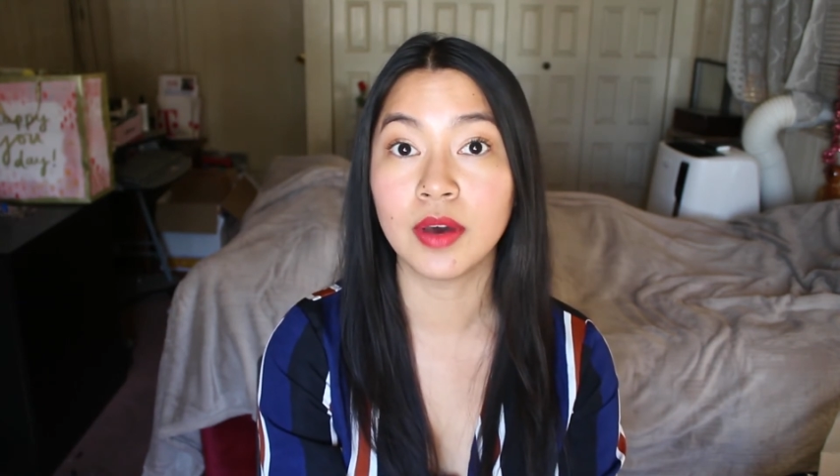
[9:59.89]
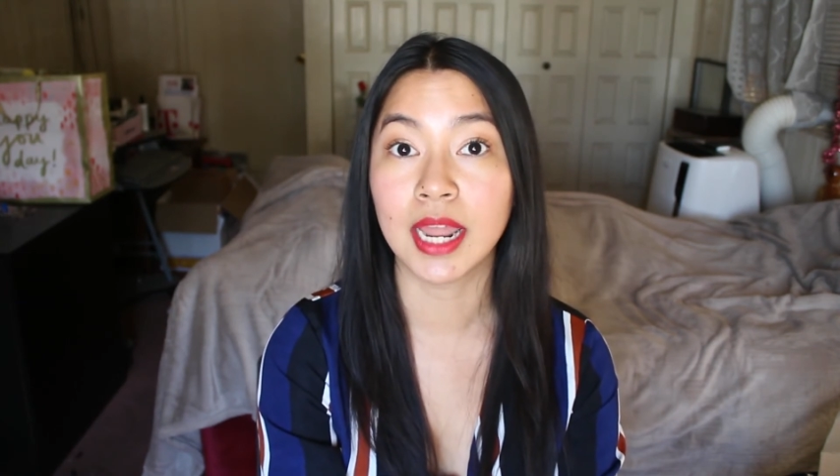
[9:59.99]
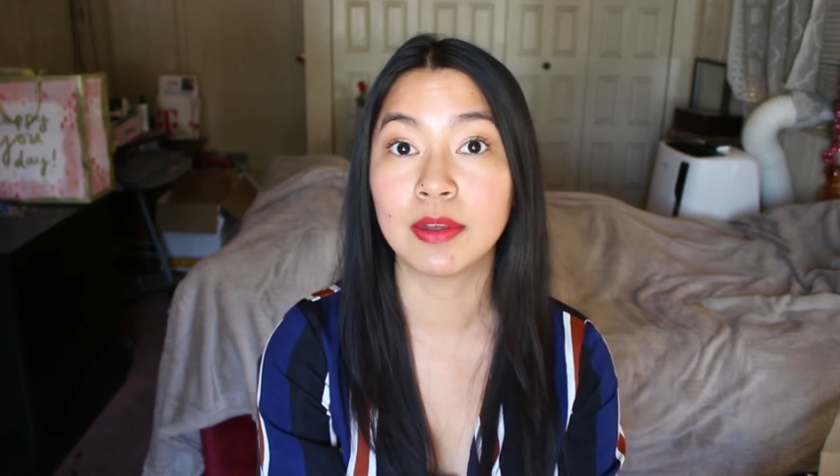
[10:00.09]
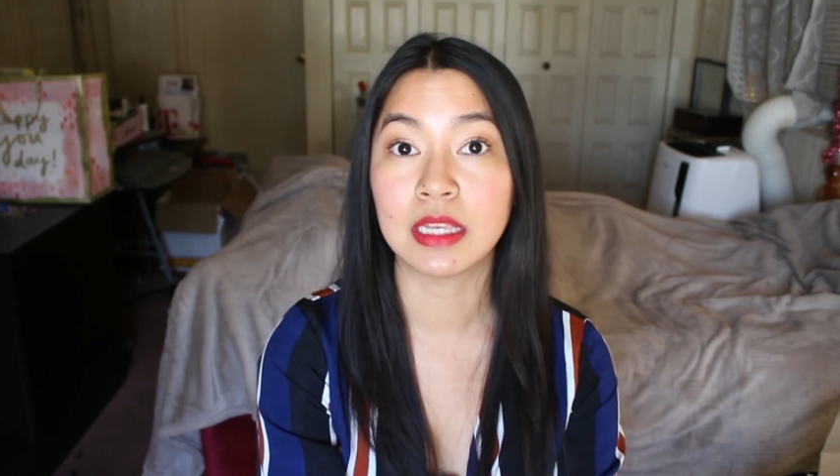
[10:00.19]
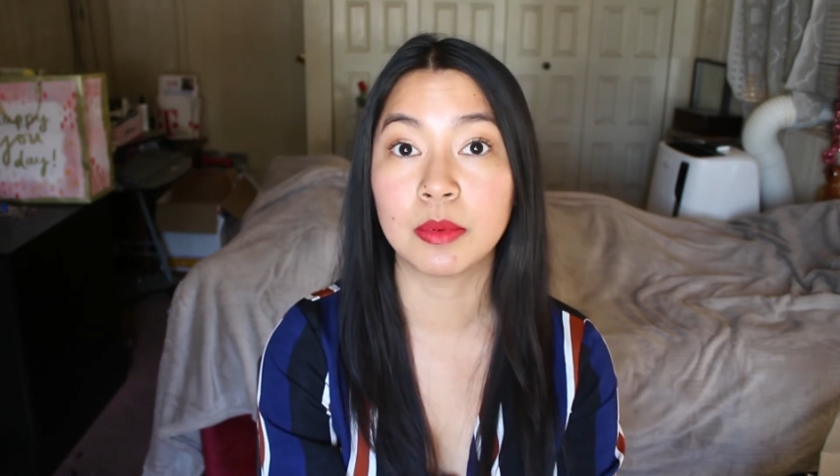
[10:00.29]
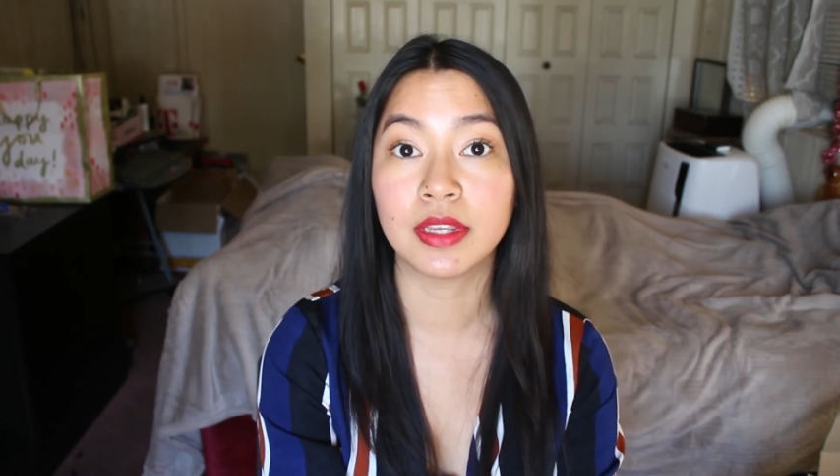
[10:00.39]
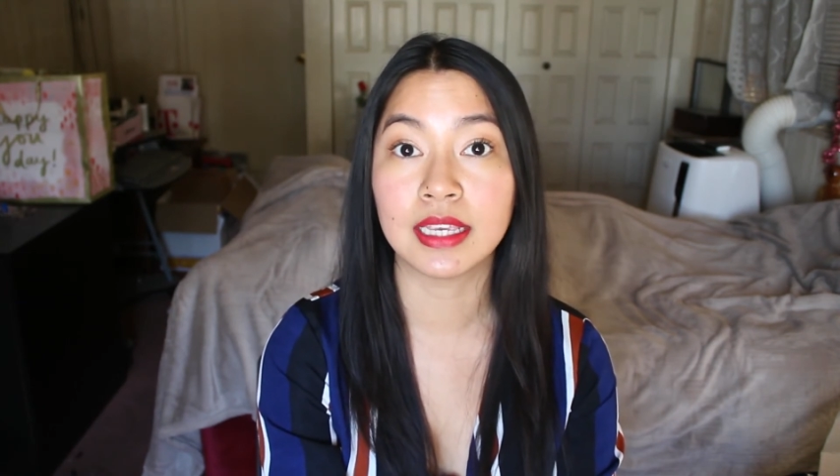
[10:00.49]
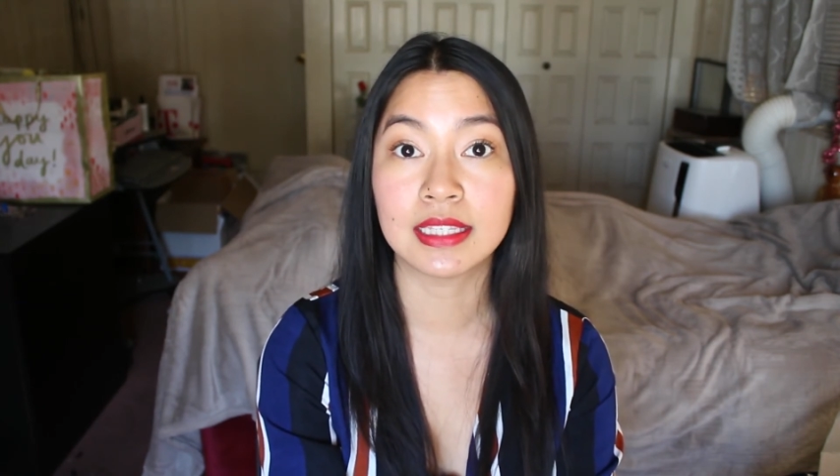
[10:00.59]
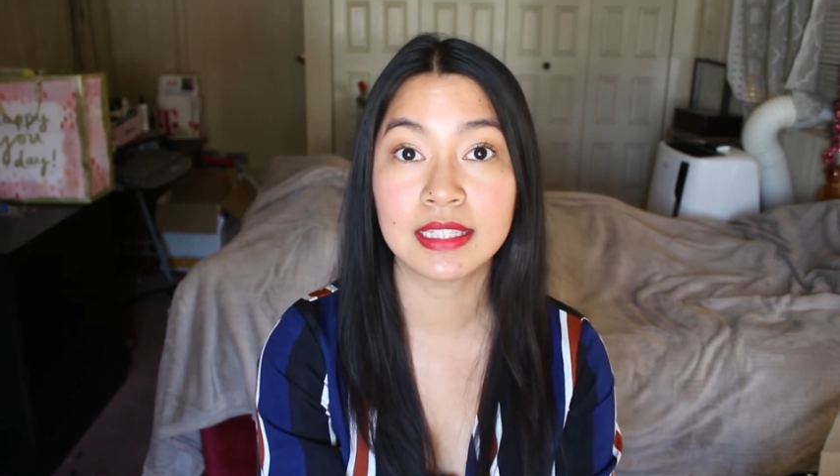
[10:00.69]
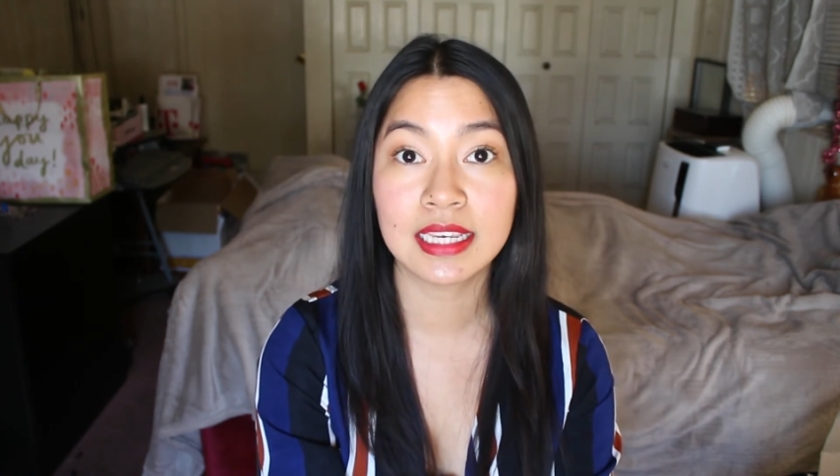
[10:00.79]
and I was able to
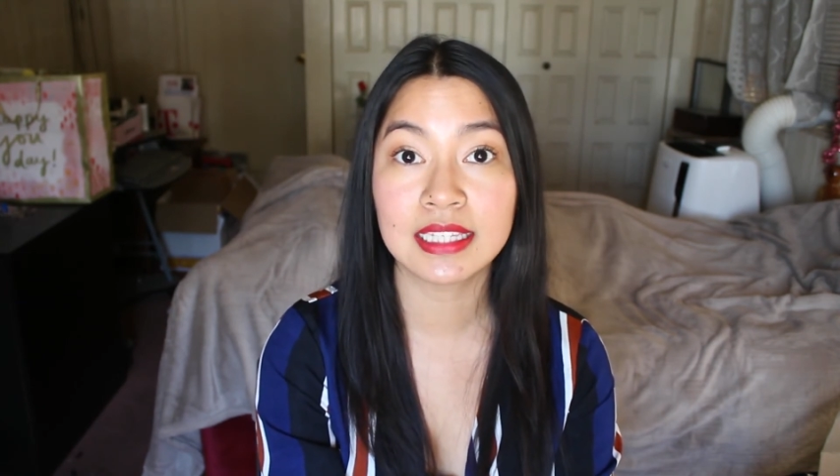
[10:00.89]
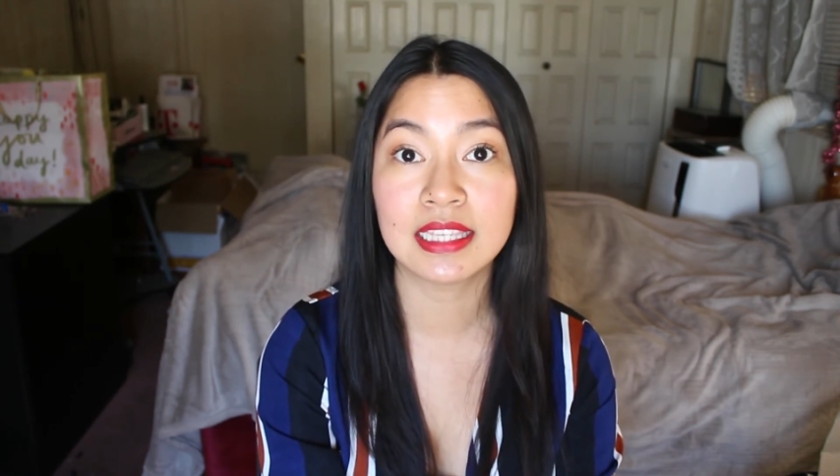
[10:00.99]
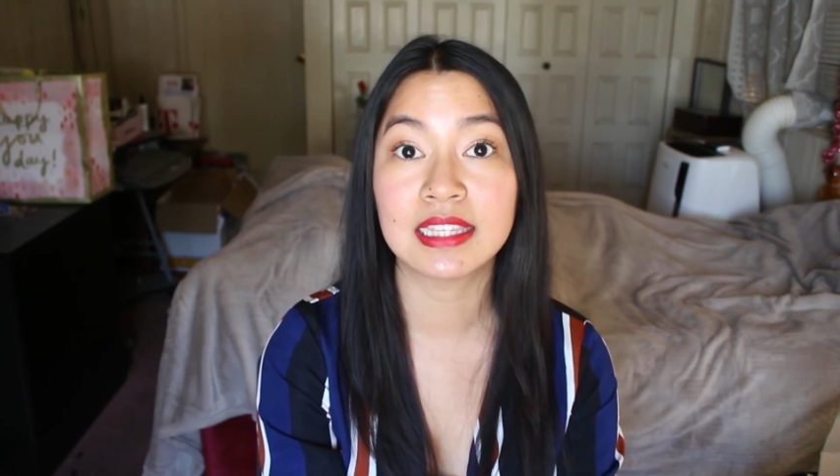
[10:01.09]
get $6,000 to